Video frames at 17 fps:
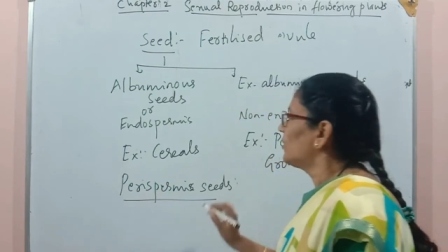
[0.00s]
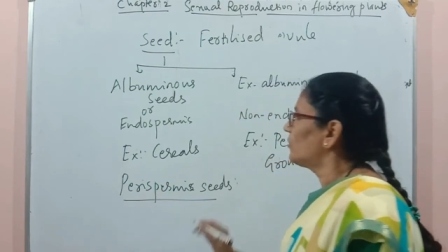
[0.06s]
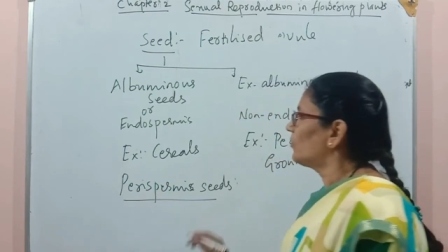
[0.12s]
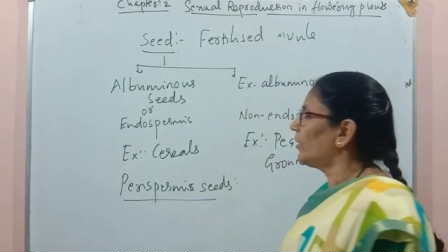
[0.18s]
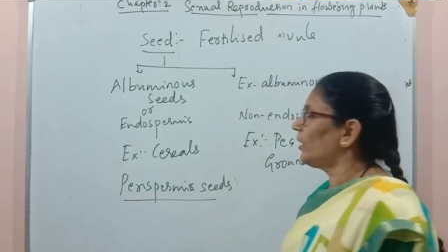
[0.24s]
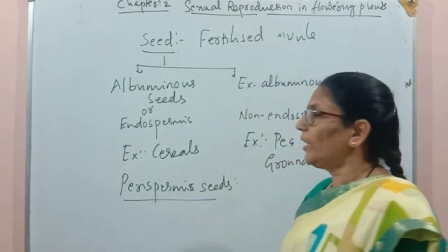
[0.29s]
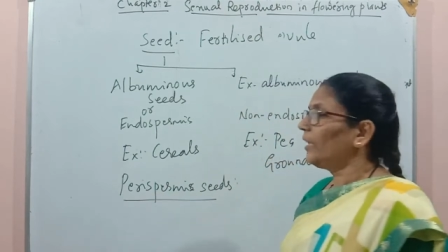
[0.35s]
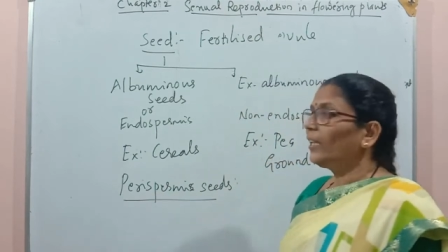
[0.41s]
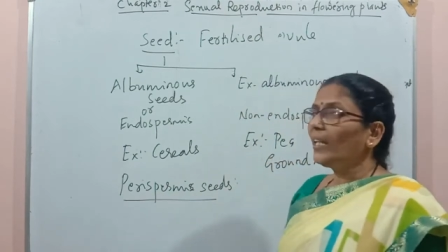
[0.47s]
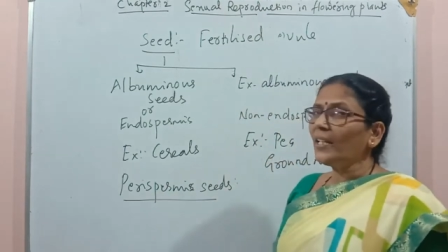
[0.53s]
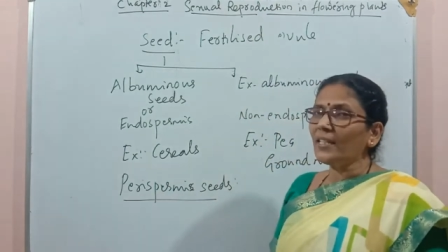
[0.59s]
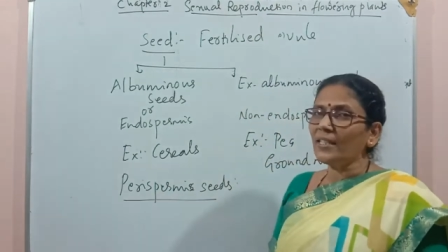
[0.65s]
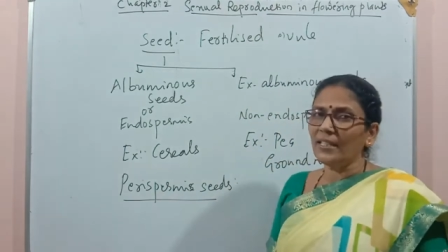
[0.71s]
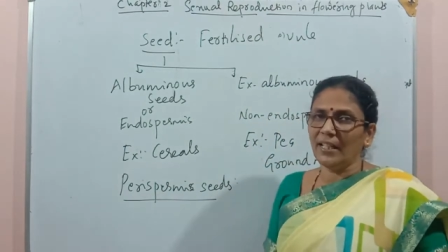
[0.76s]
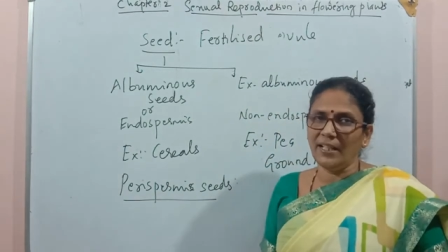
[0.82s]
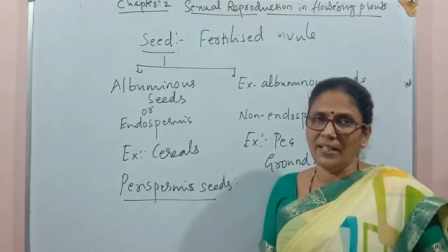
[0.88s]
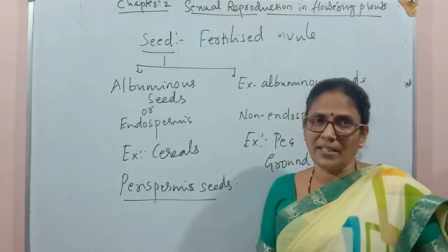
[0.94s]
So in
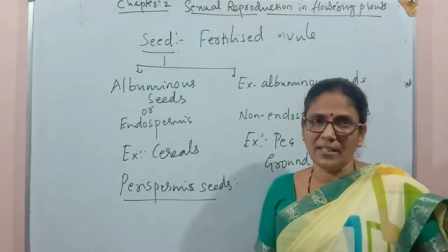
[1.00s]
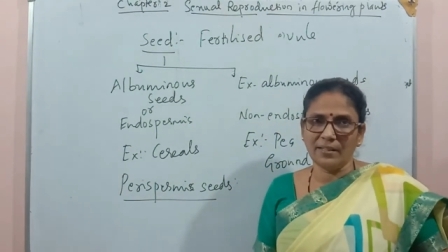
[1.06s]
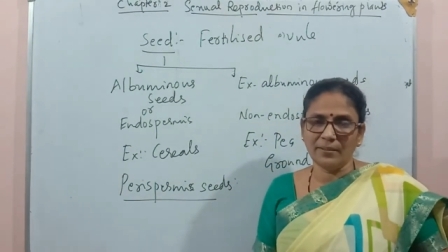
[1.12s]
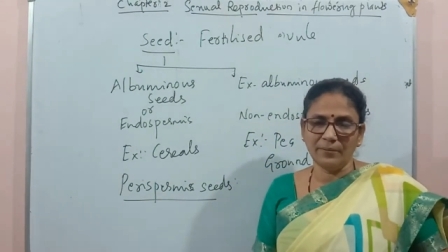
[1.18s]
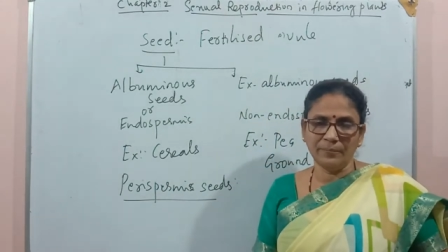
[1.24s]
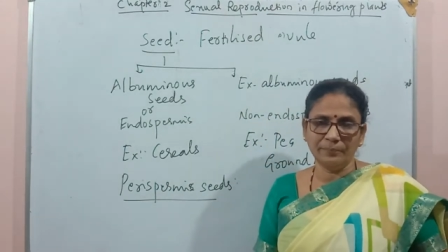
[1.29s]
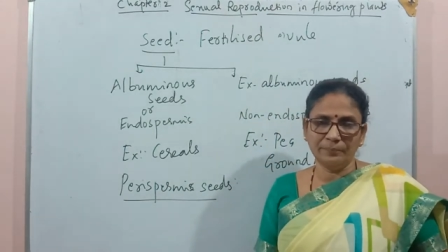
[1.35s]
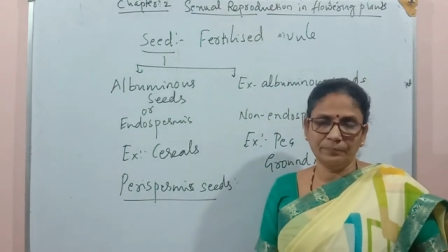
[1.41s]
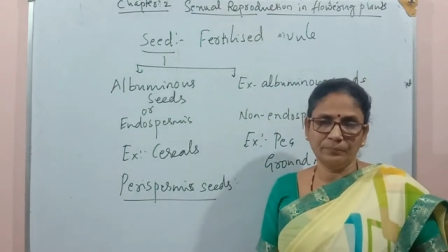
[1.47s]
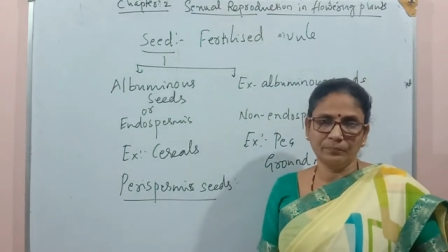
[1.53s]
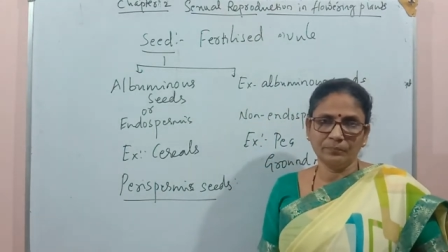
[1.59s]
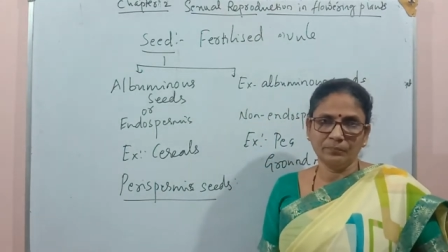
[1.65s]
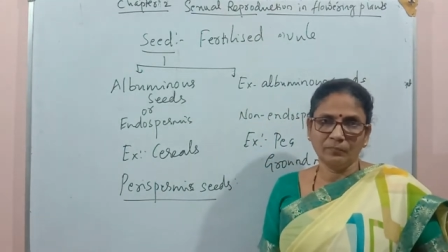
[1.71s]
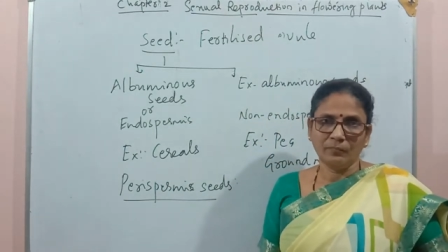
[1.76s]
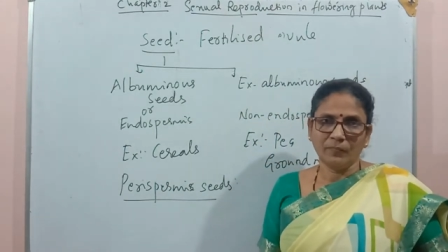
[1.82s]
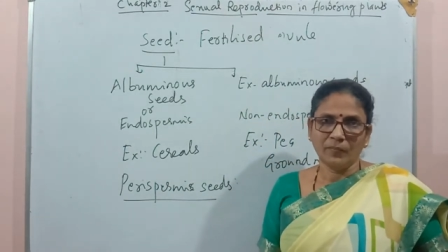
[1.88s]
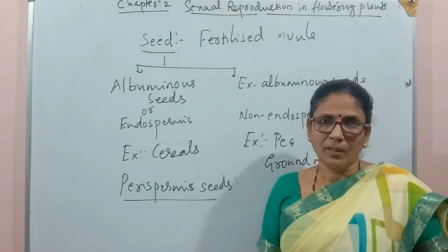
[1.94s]
these seeds,
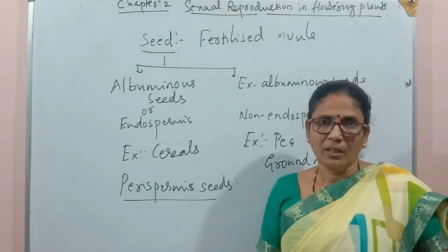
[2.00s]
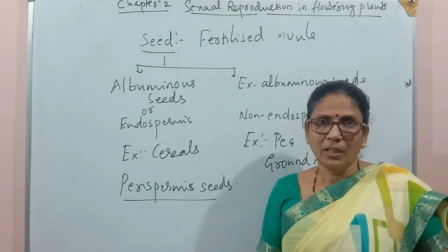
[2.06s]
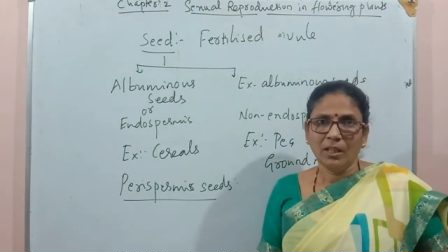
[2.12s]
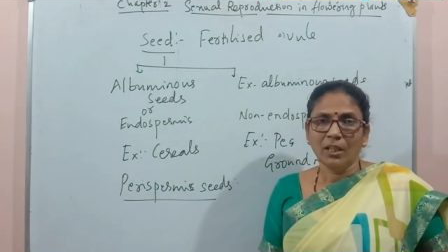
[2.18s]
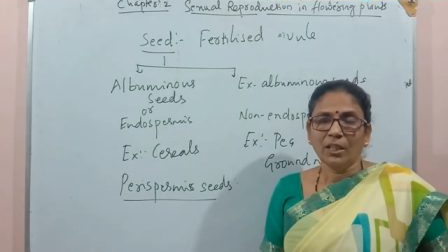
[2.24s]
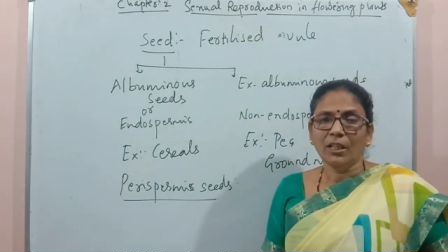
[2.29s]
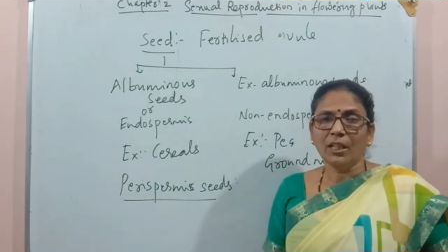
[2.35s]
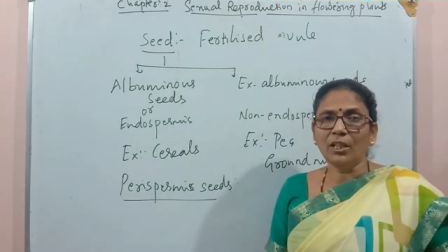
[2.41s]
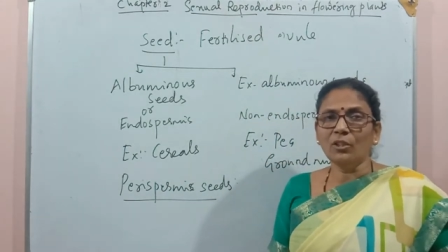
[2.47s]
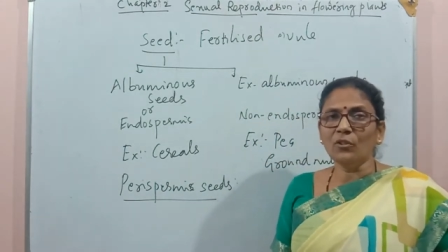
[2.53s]
the